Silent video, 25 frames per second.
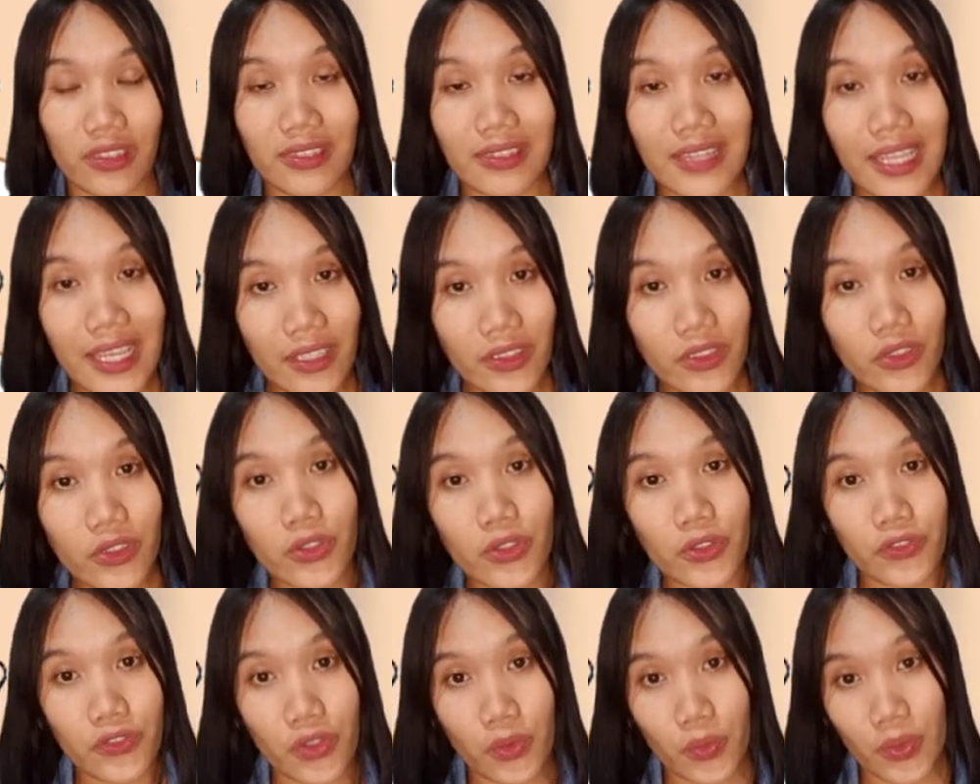Take note
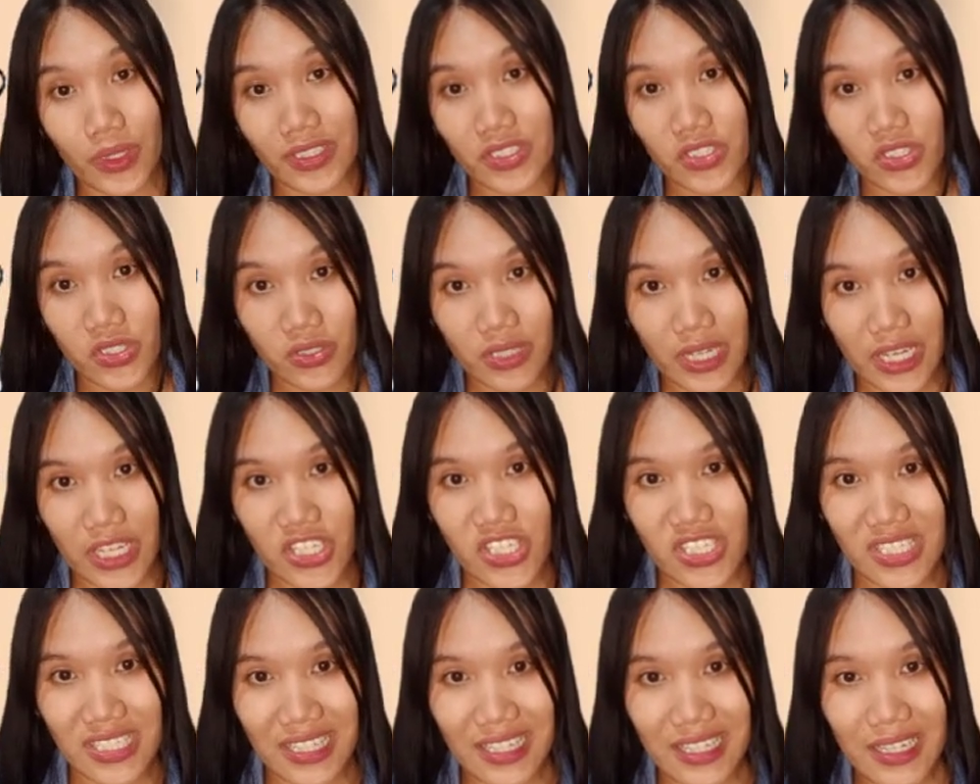of the word
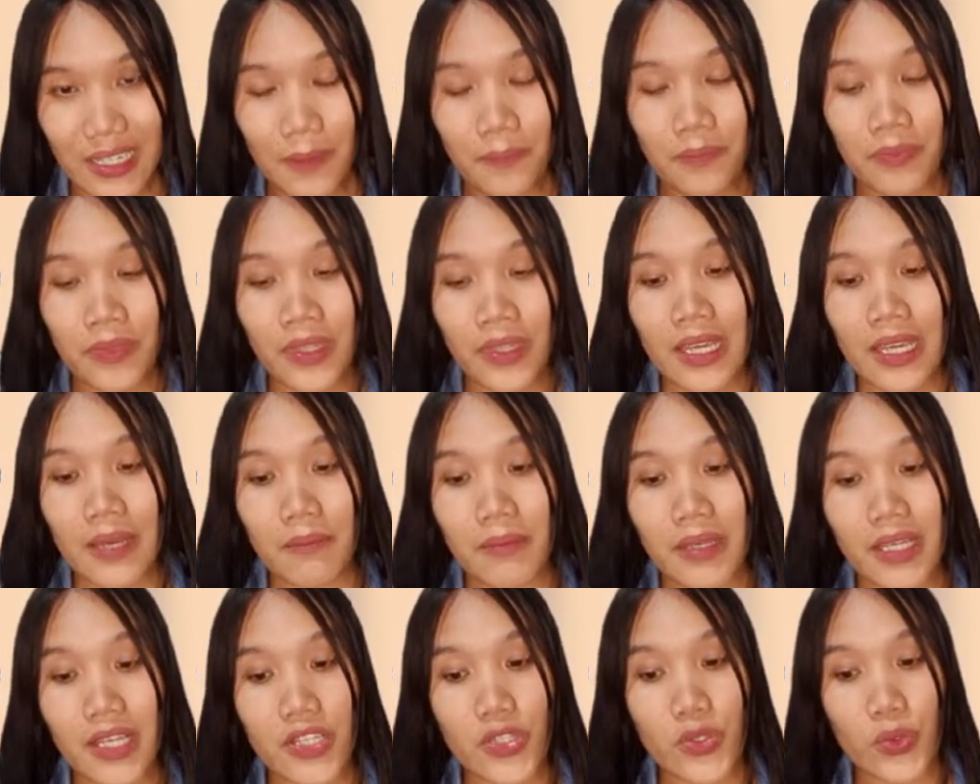duration
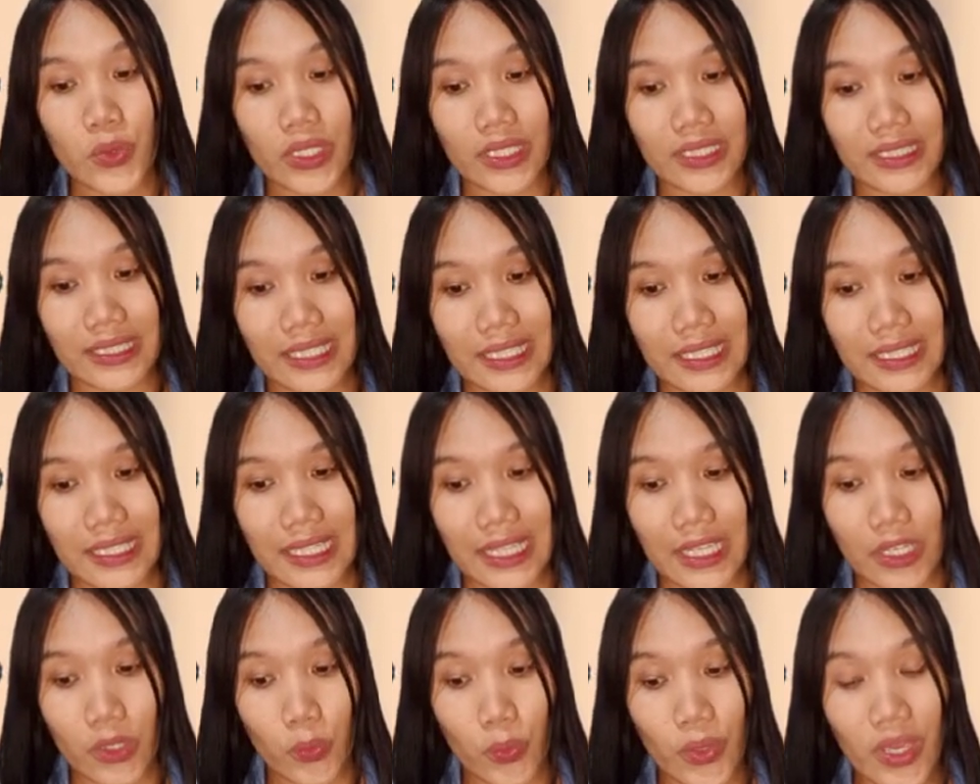because we're
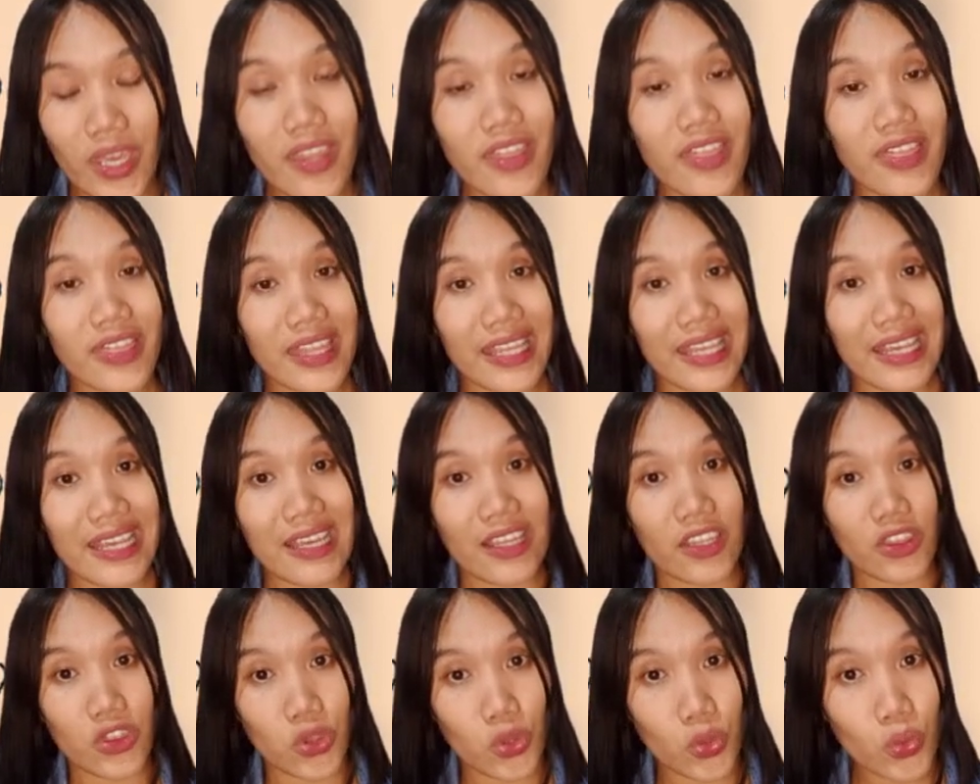dealing with the
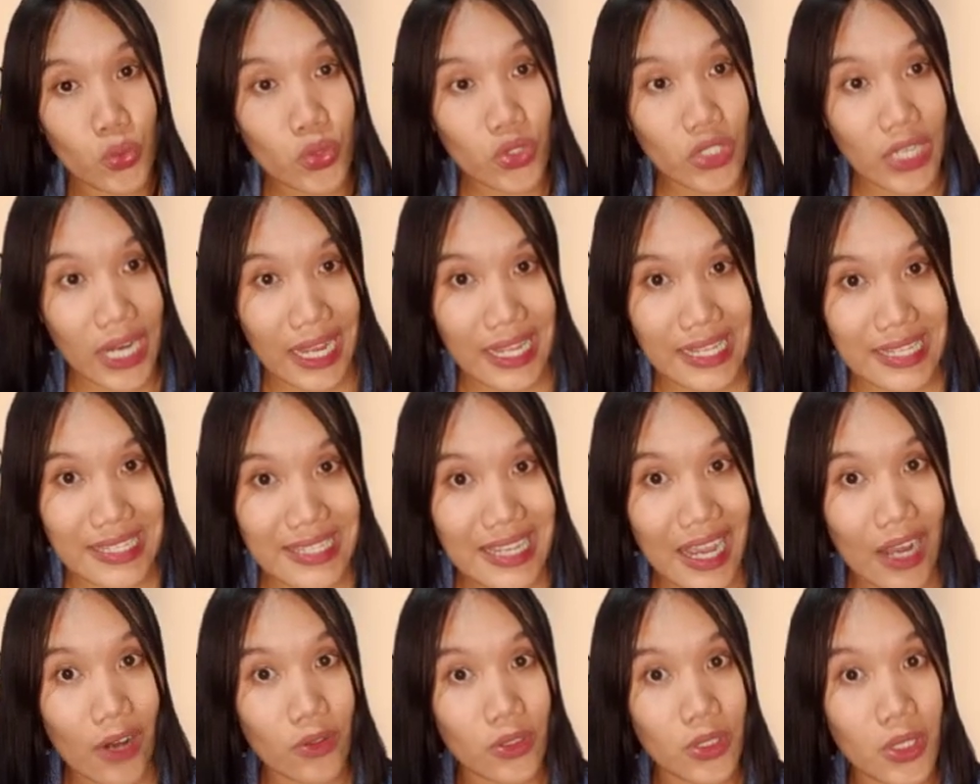endurance.
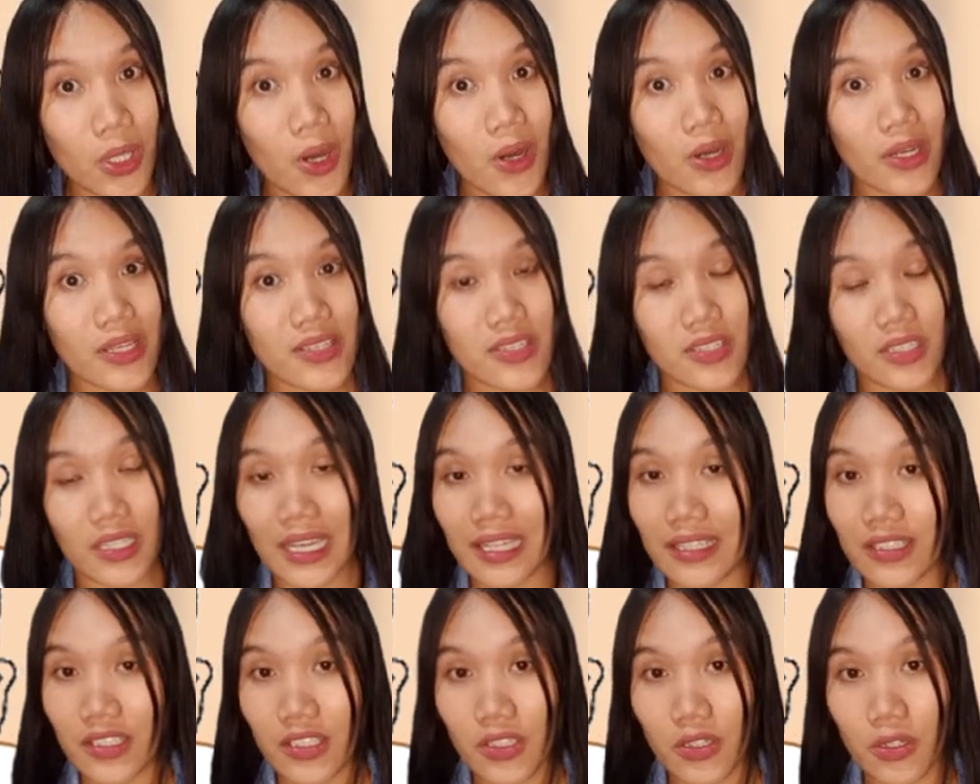How long
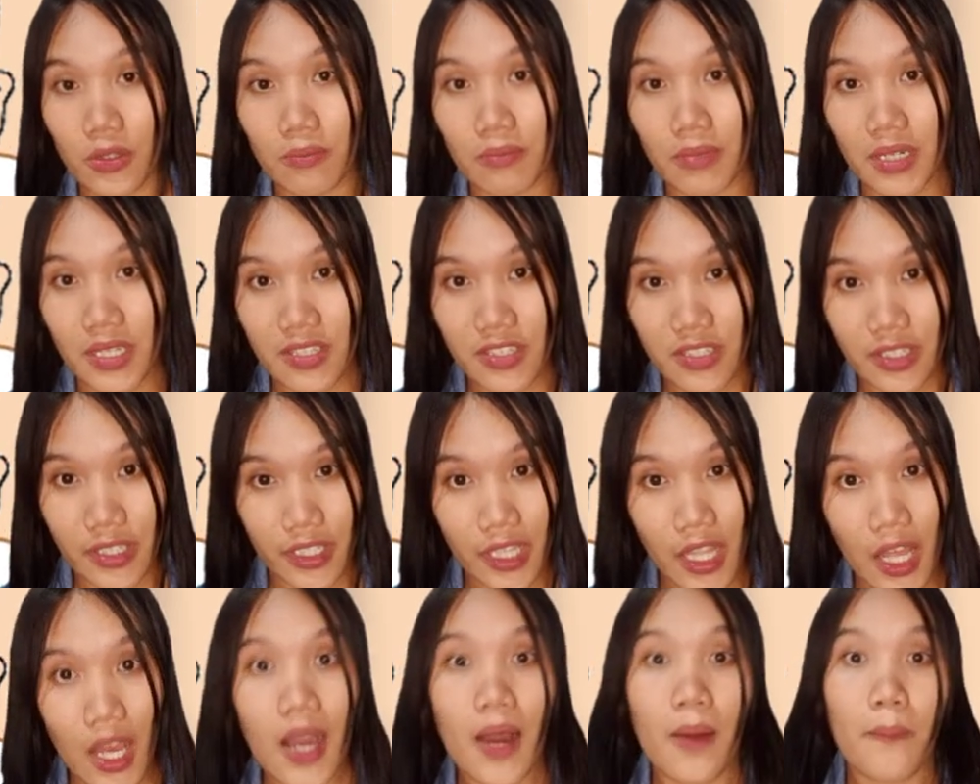can your muscle
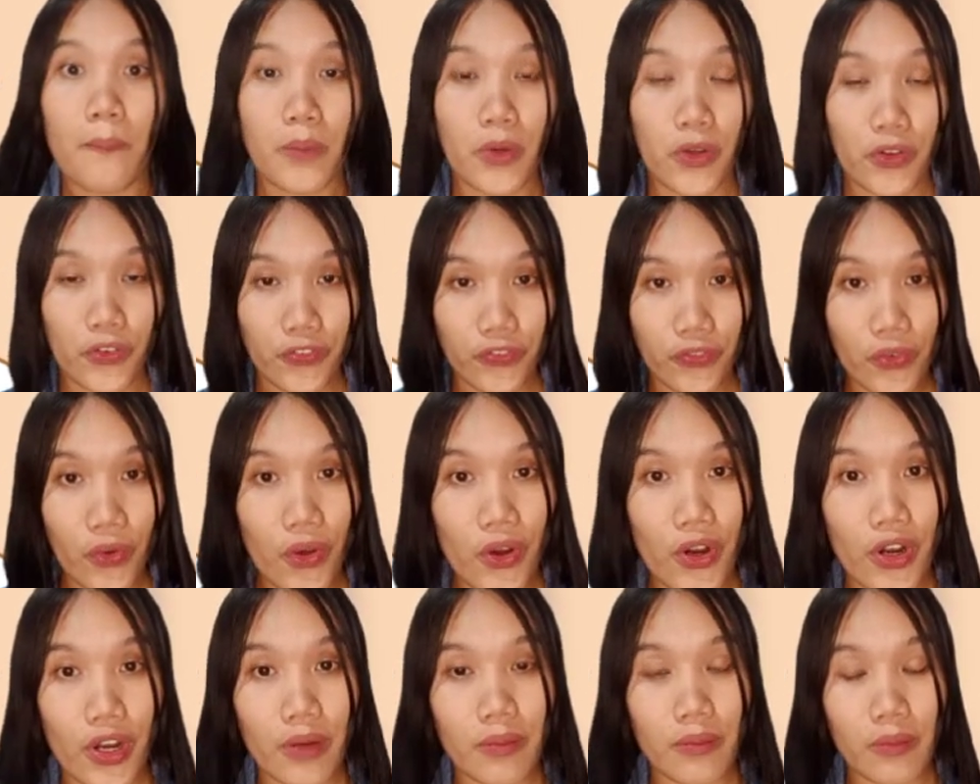
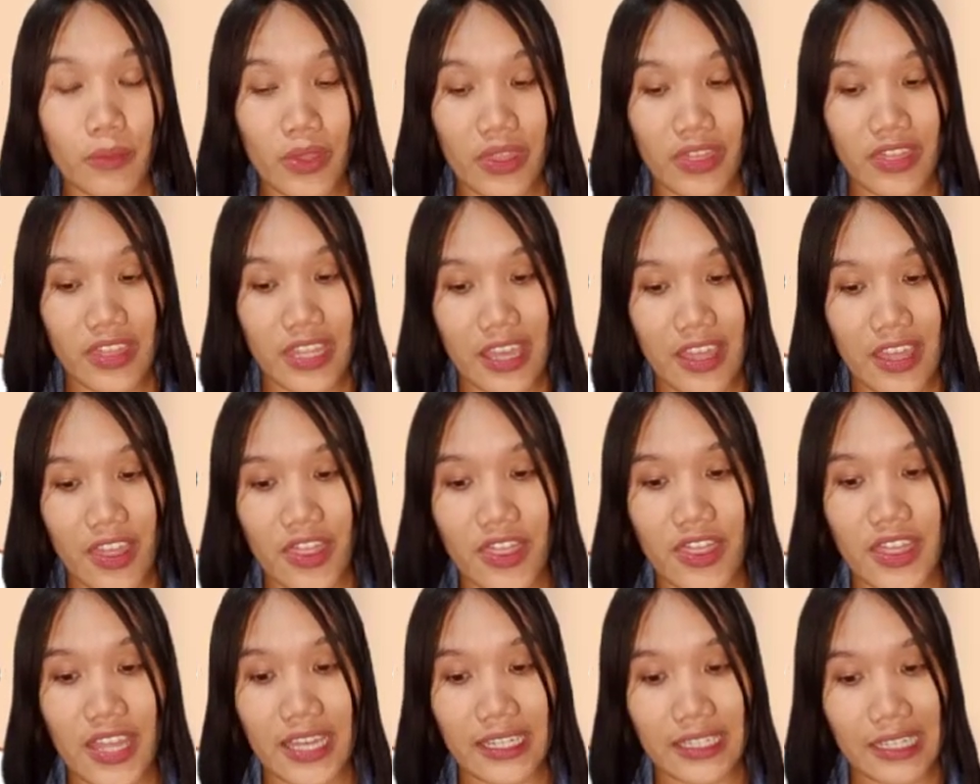perform within
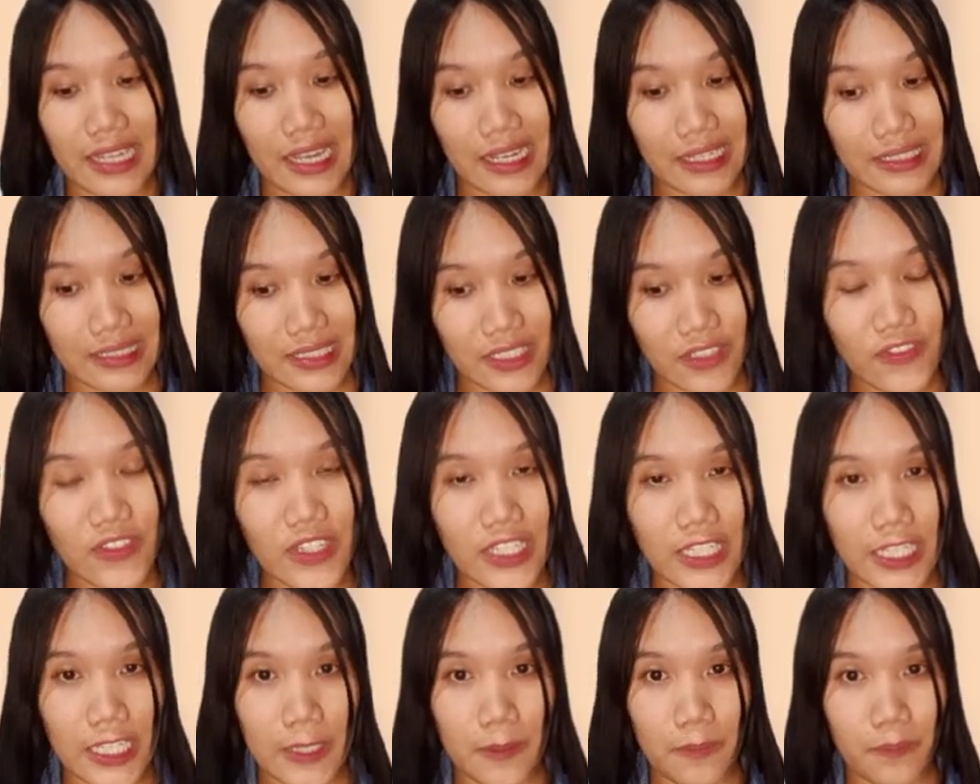that
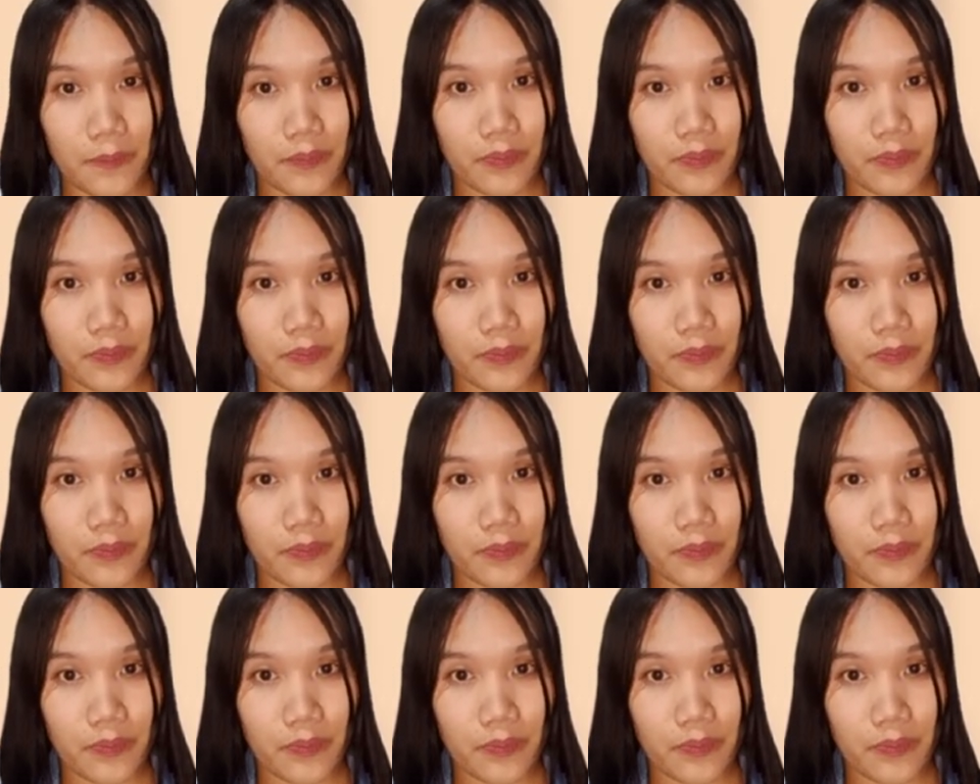activity?